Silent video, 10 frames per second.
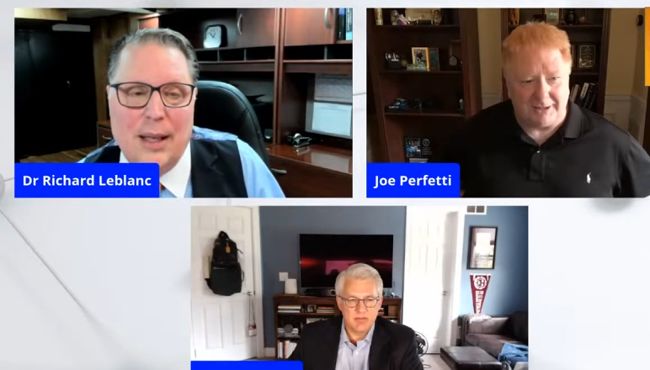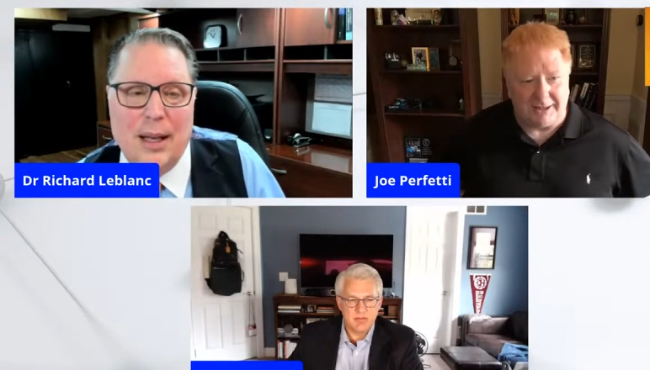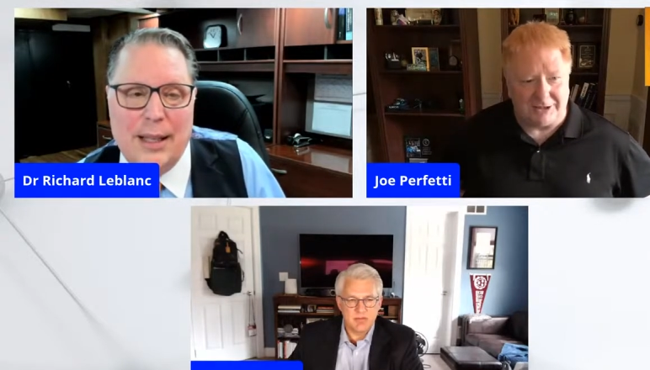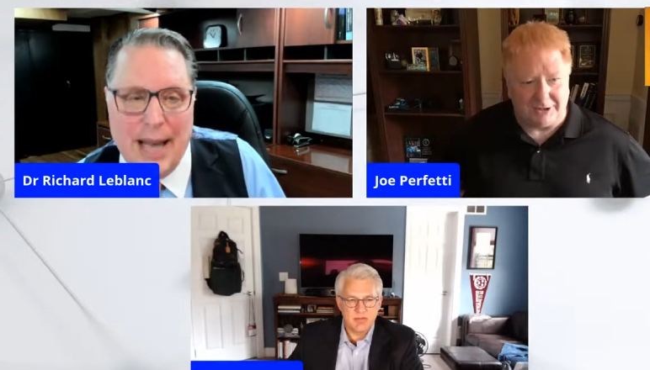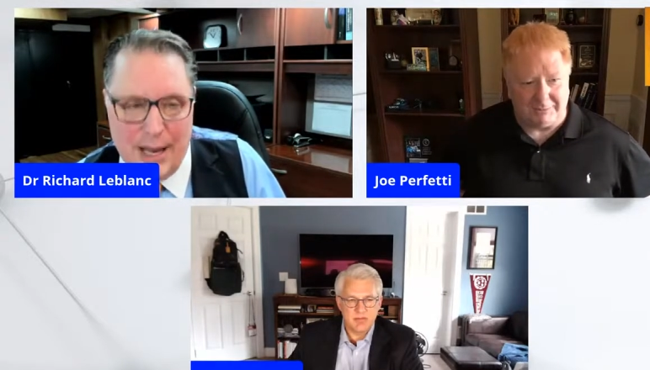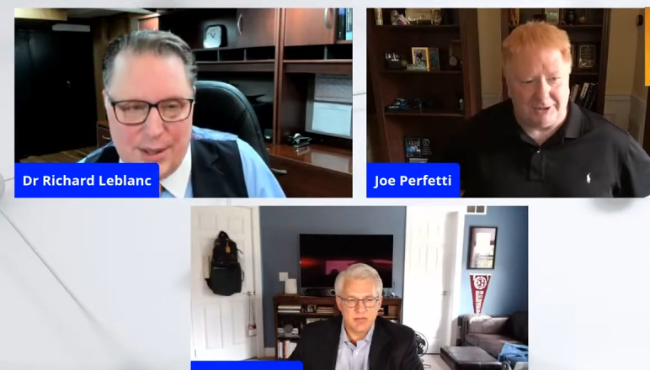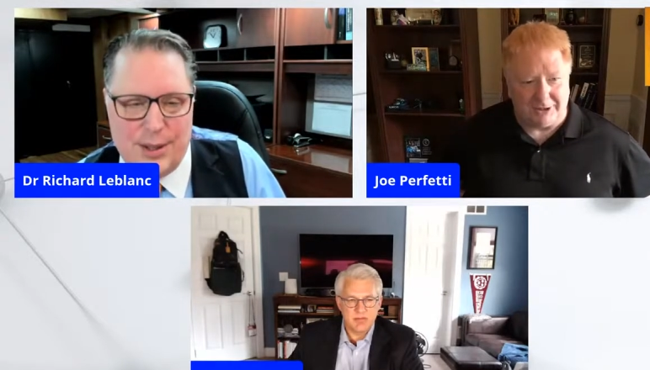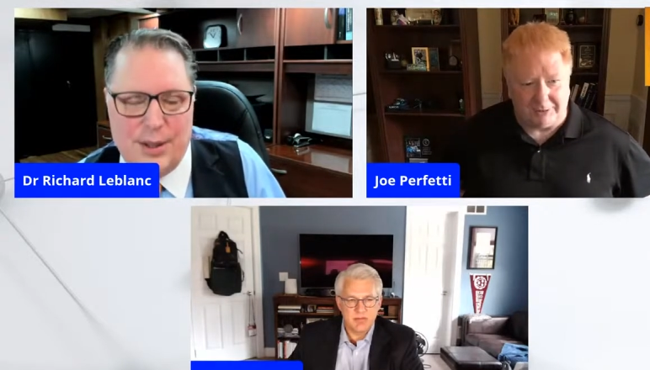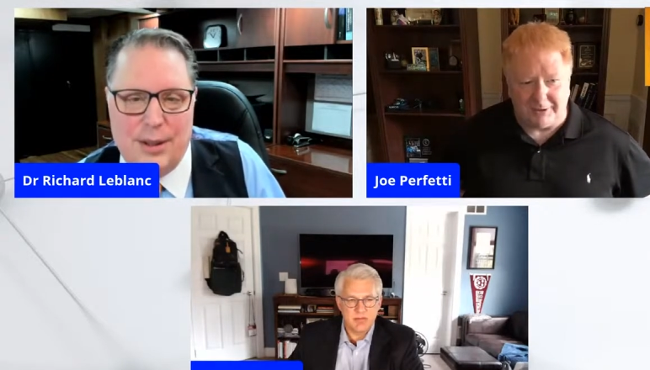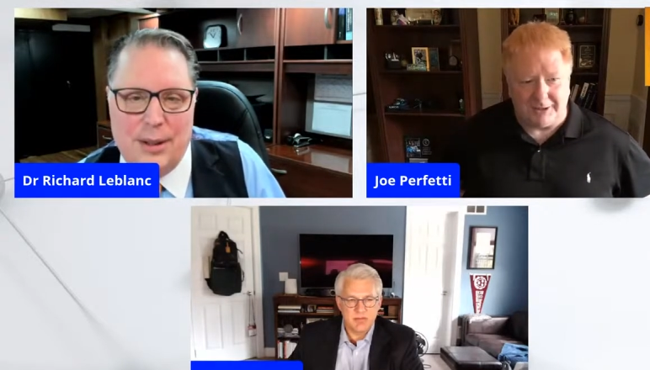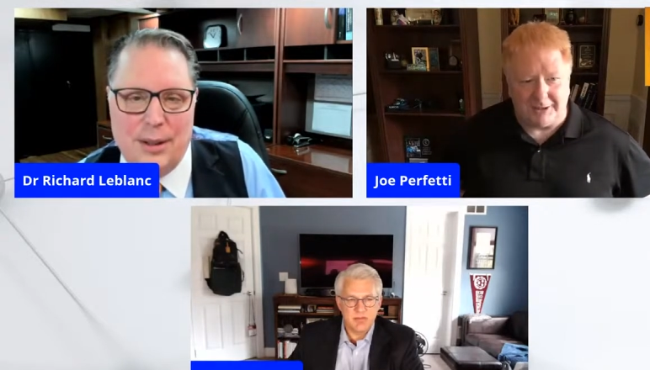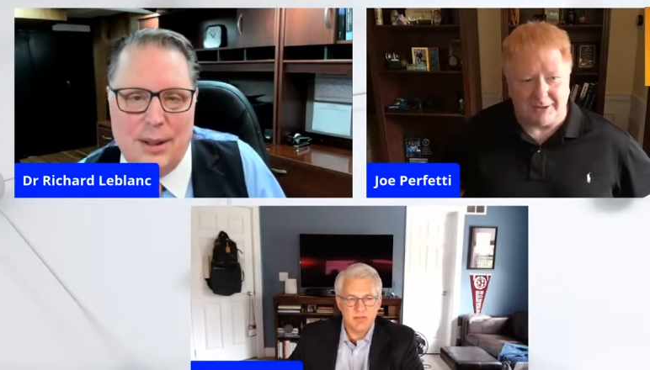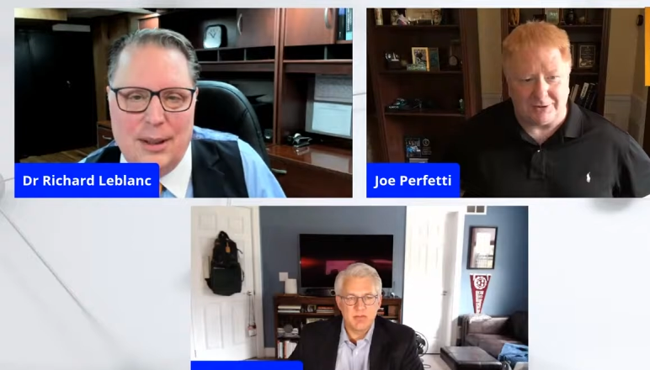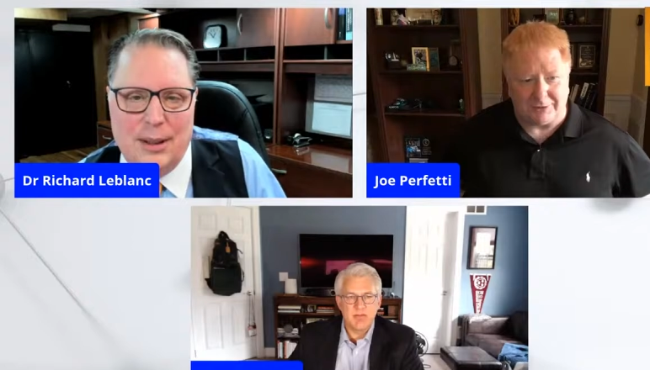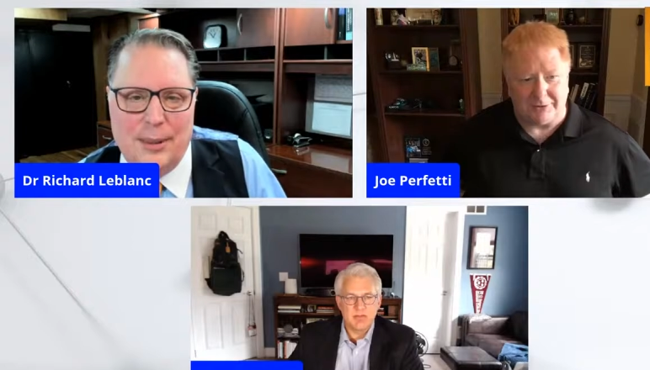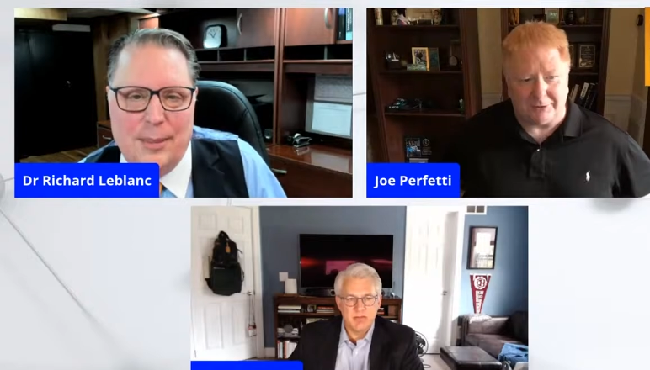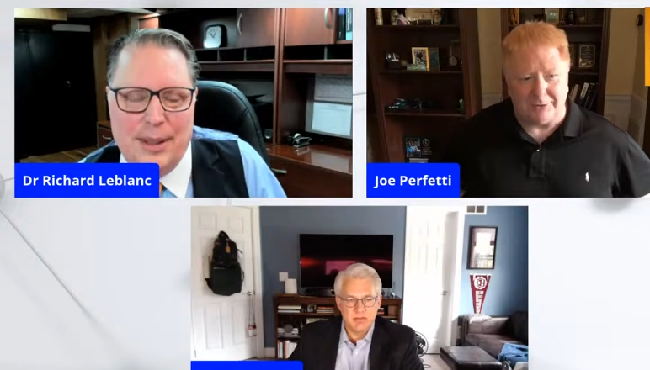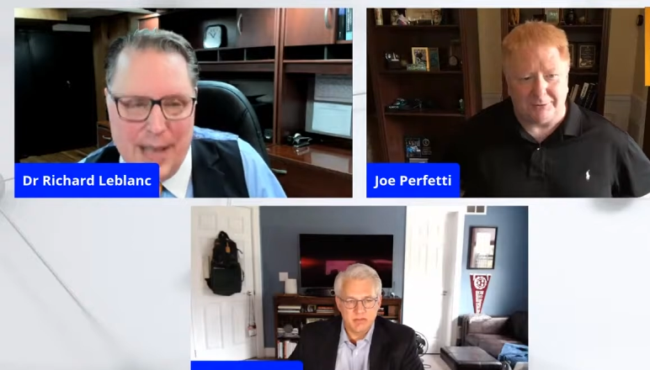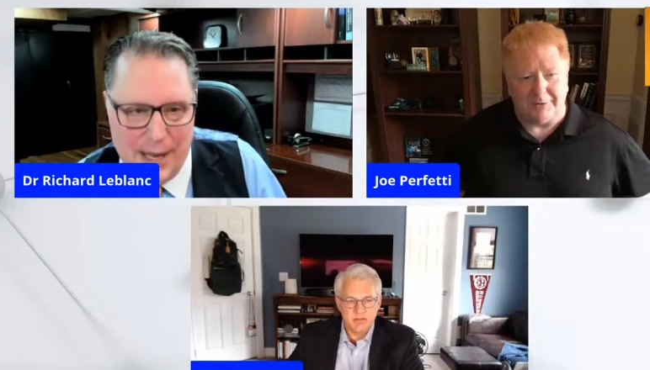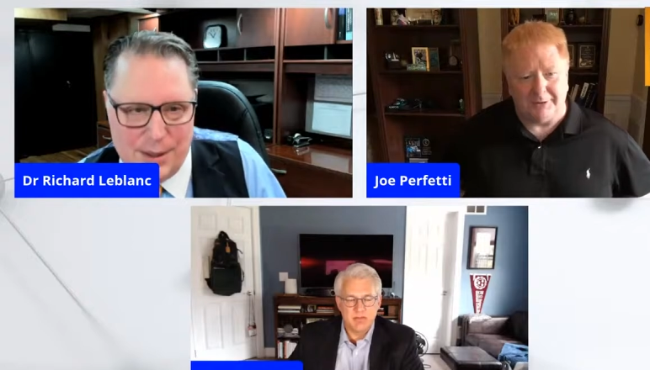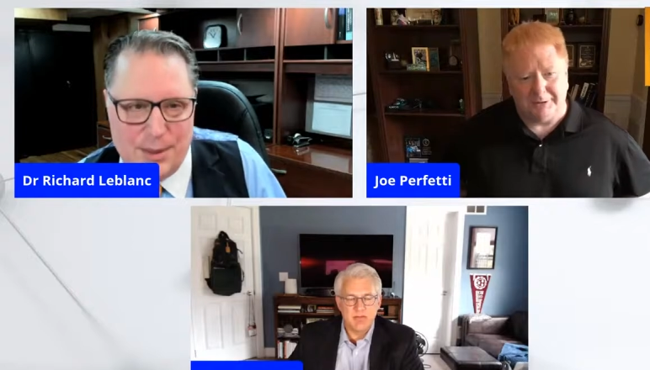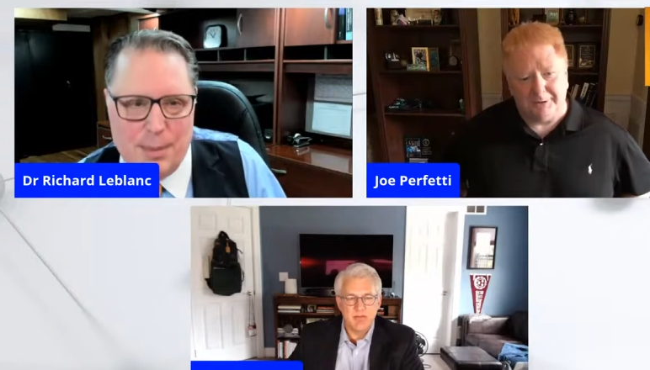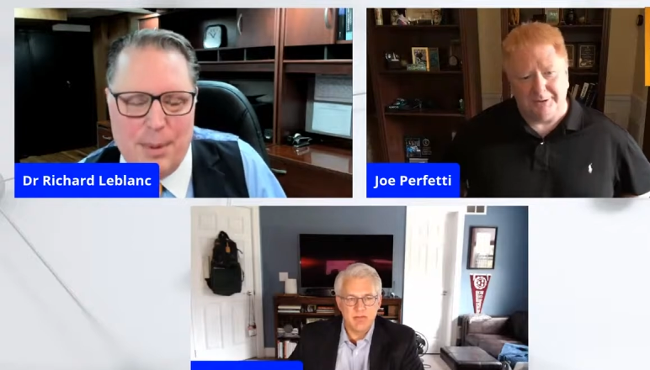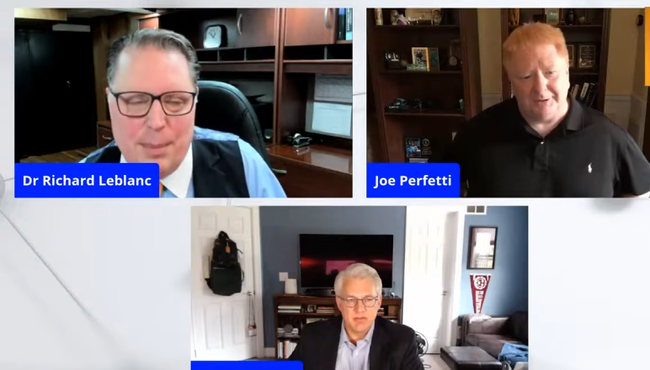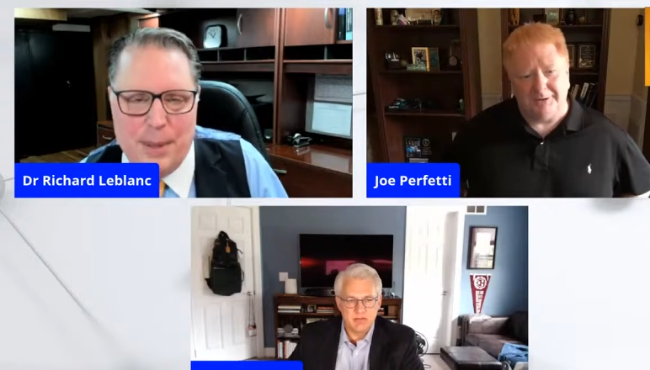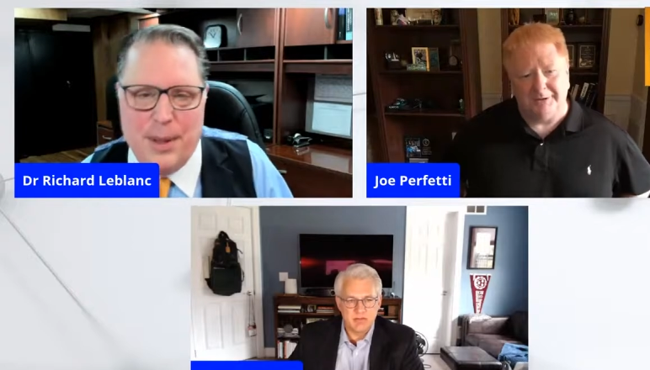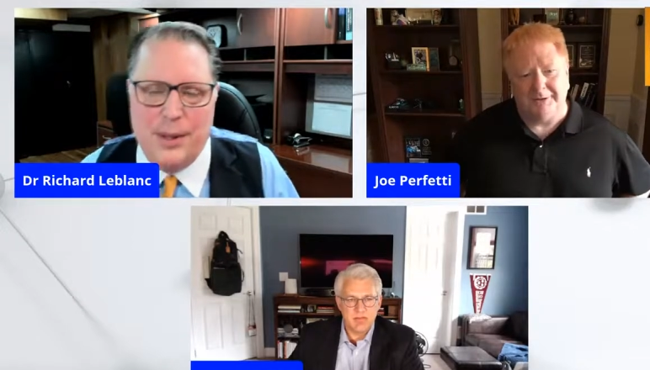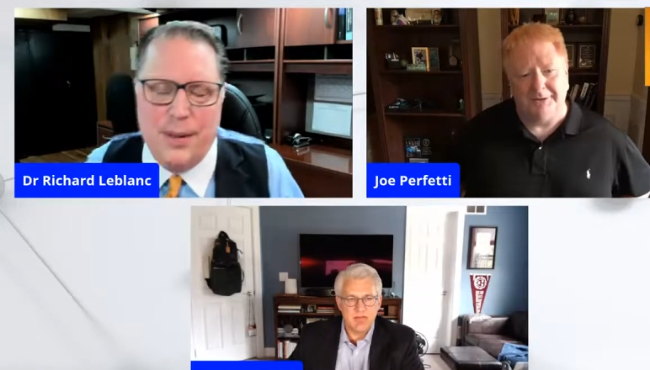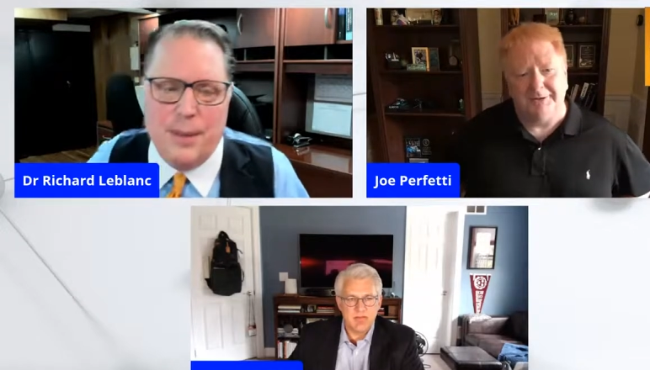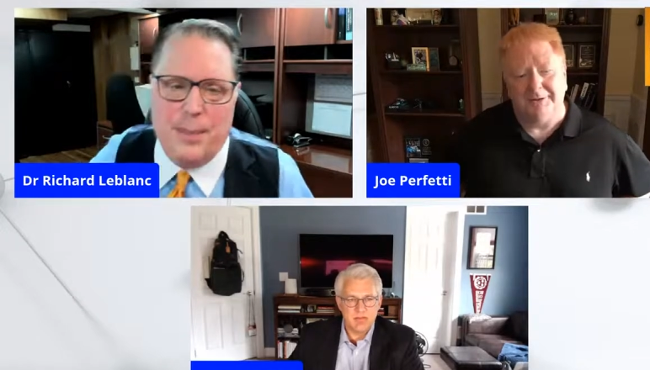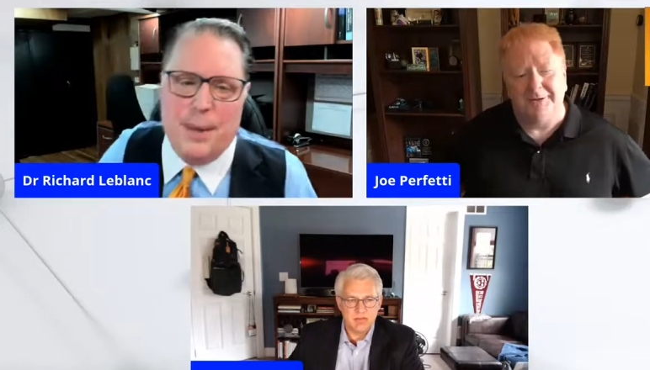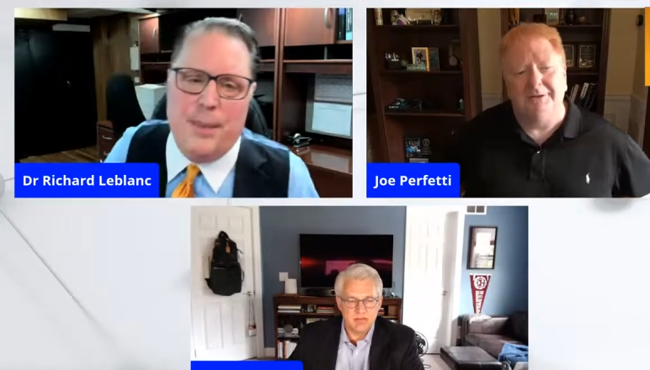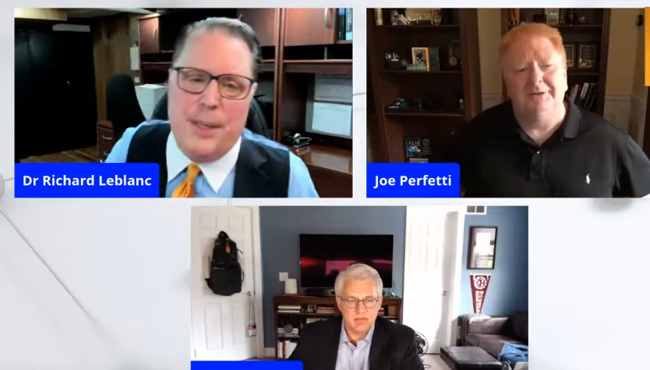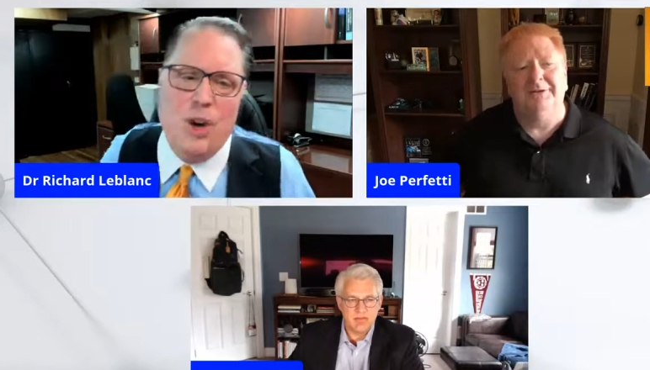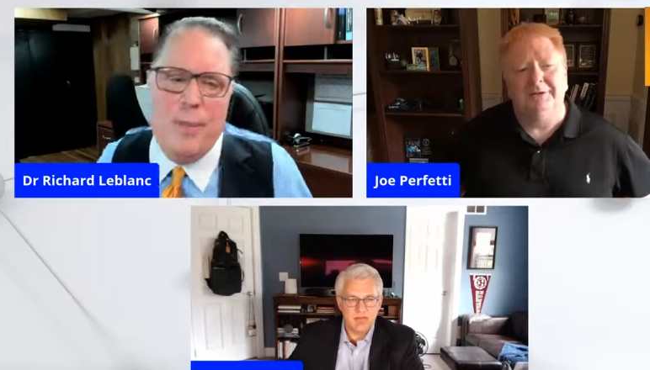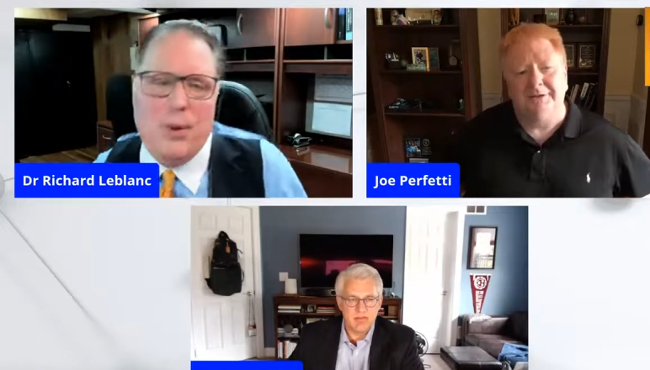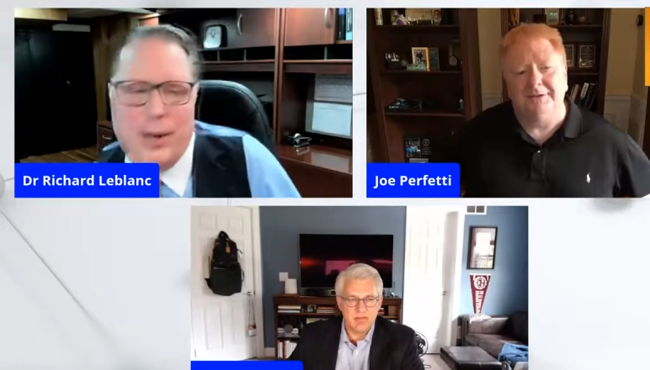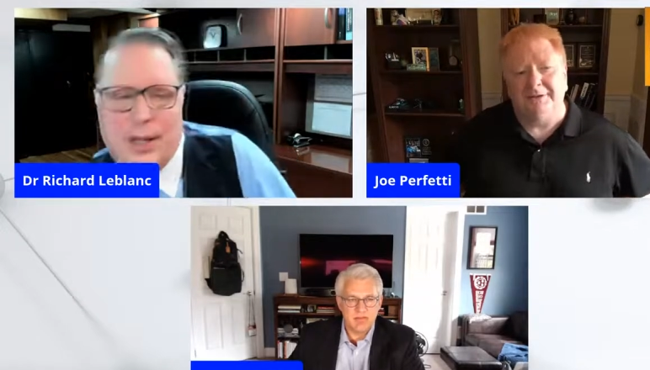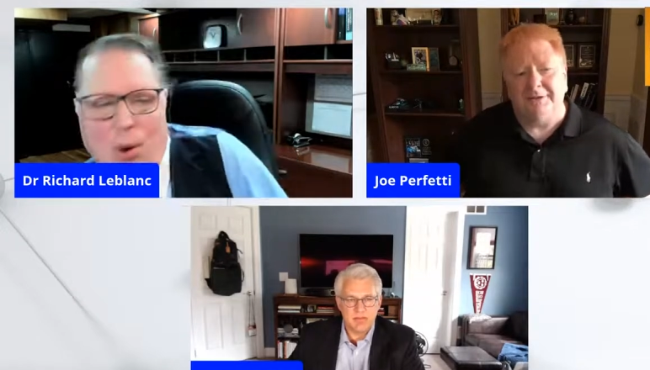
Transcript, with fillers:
Speaker 1: that should yes. be doing this, or who?
Speaker 2: Yes, the the, the, the human